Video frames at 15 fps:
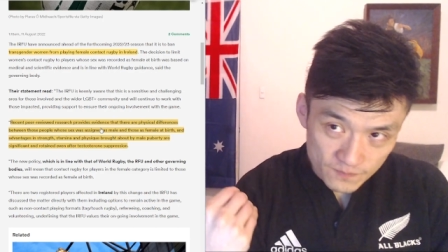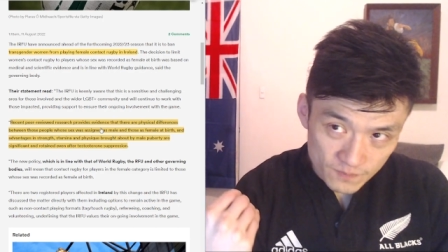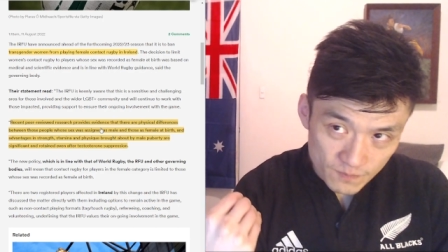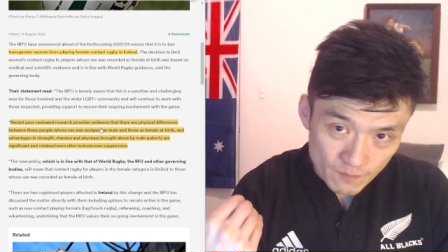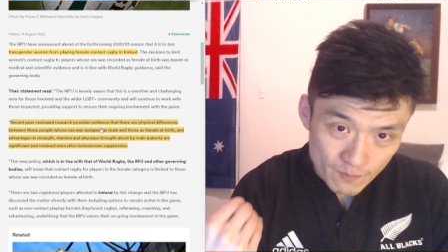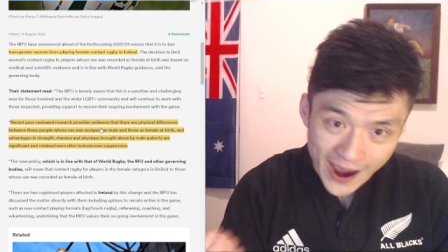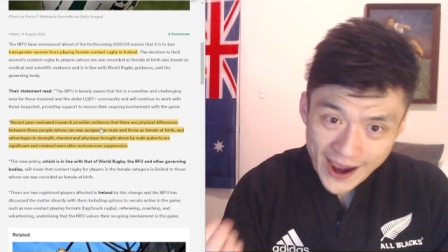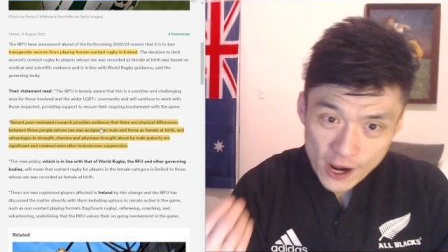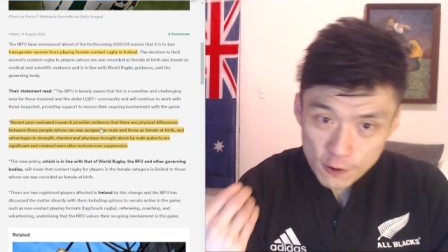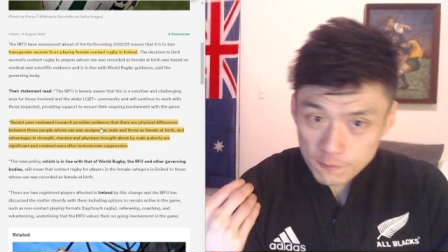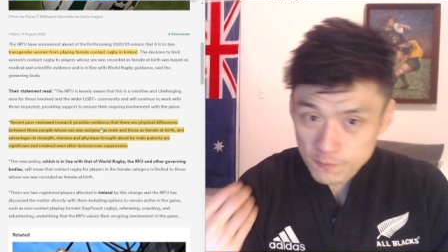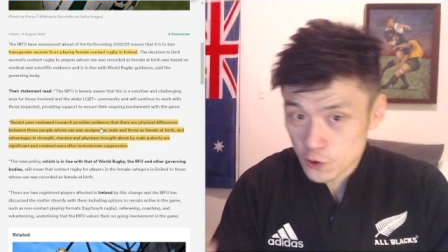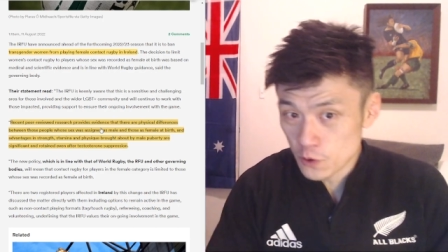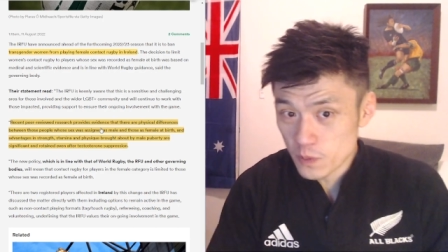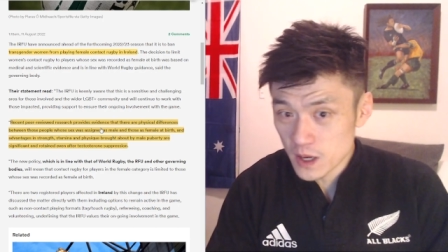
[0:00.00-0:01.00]
male
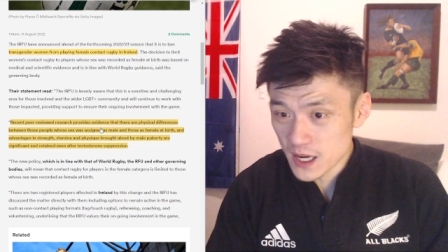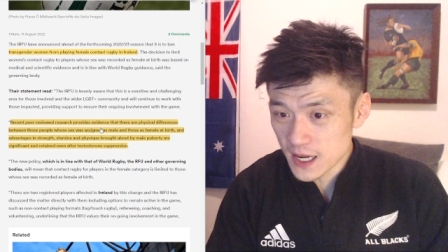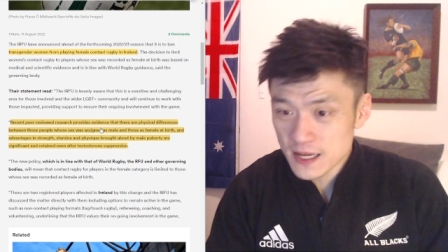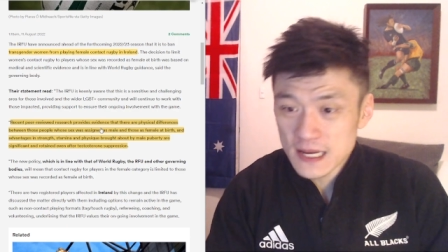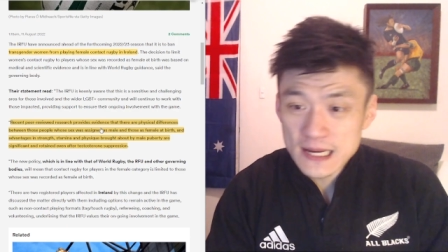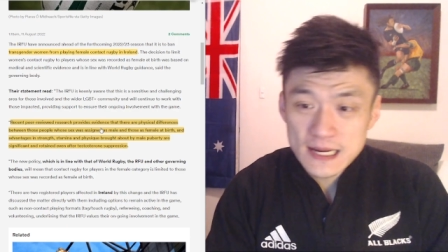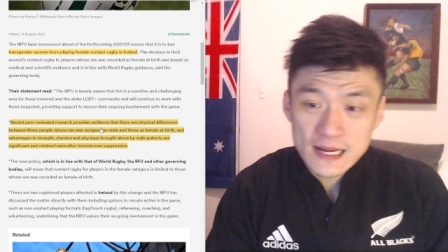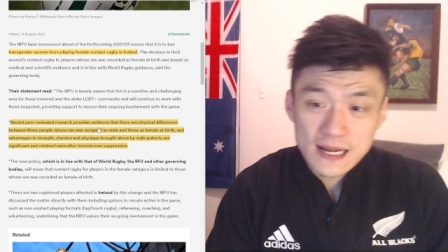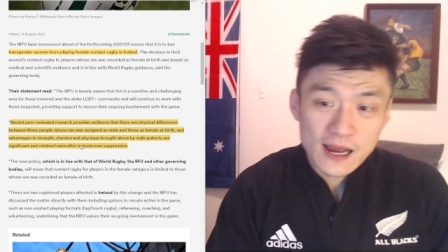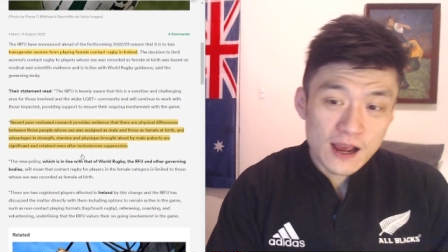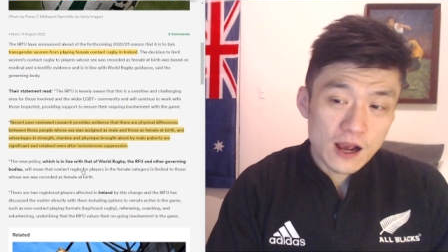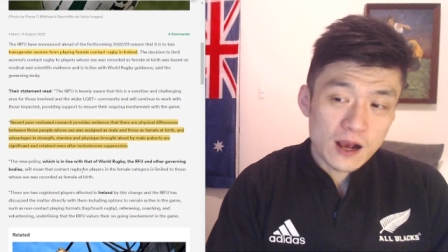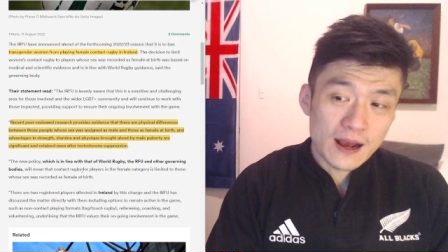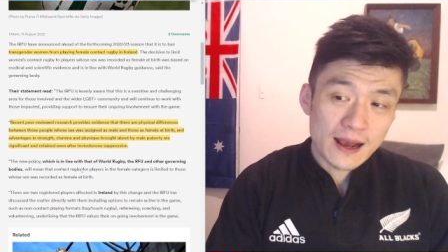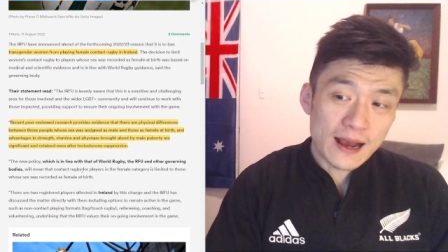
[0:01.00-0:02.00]
puberty
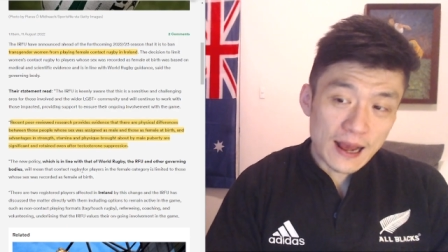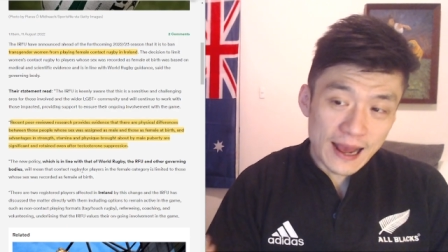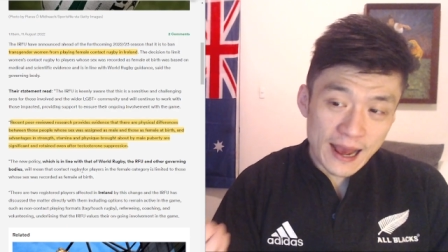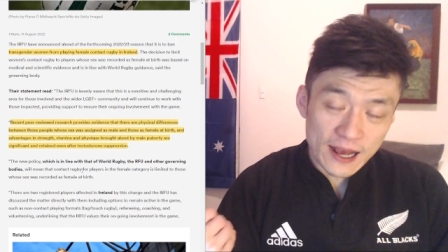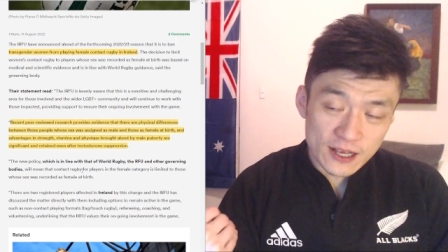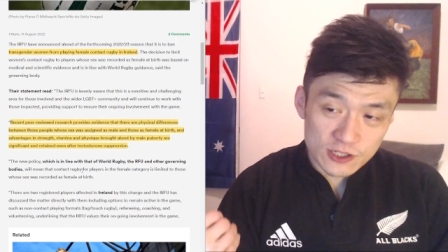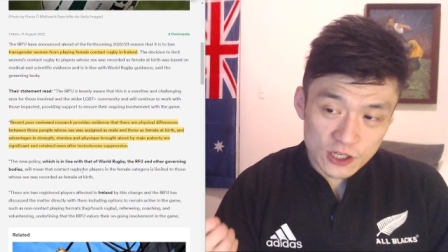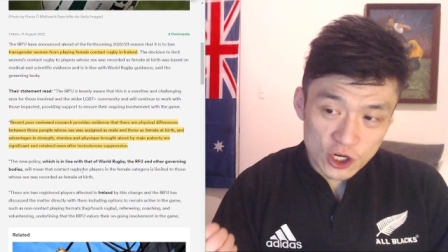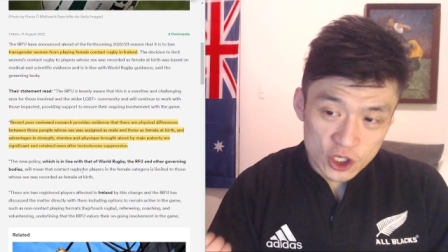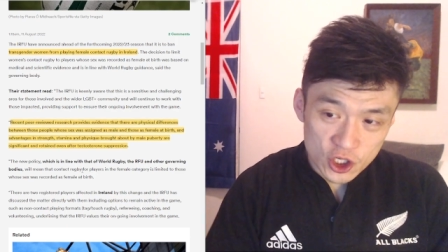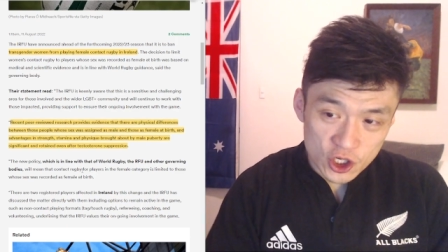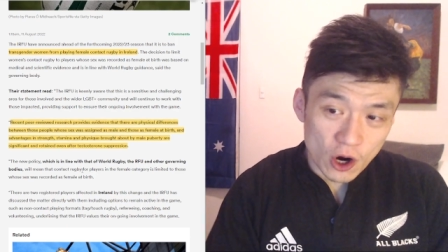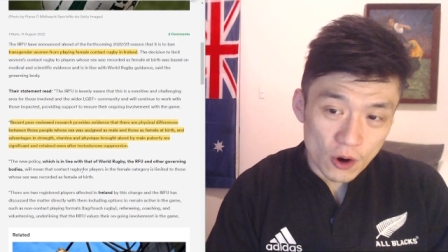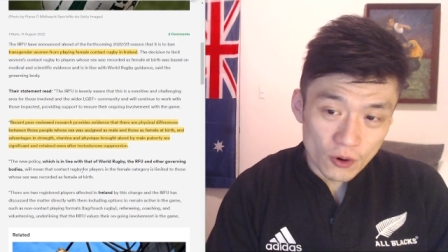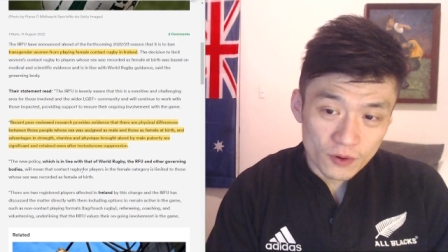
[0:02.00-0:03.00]
has
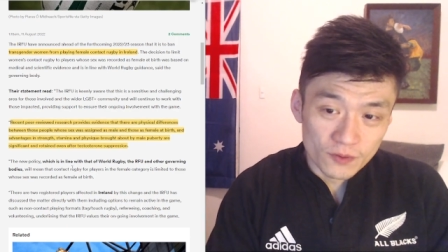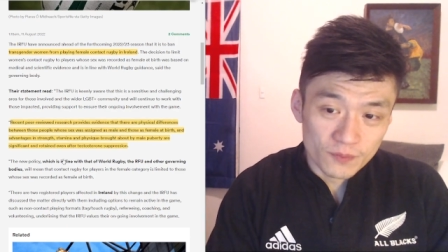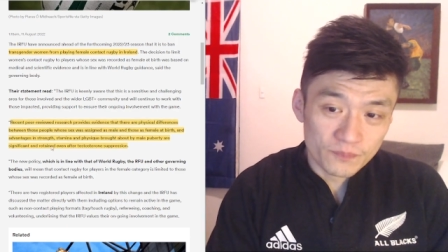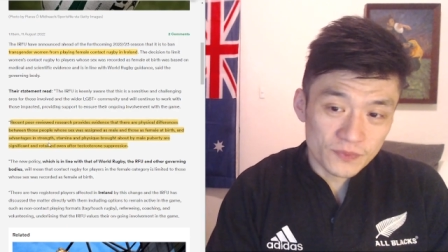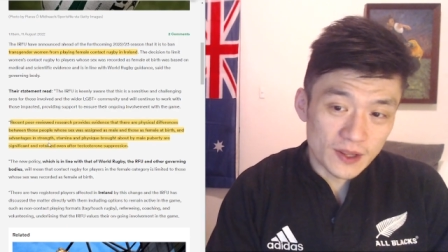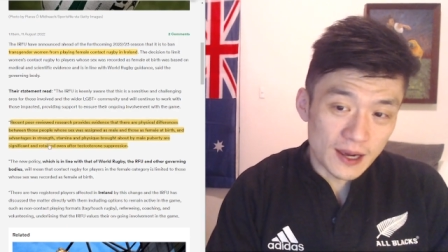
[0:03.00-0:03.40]
shown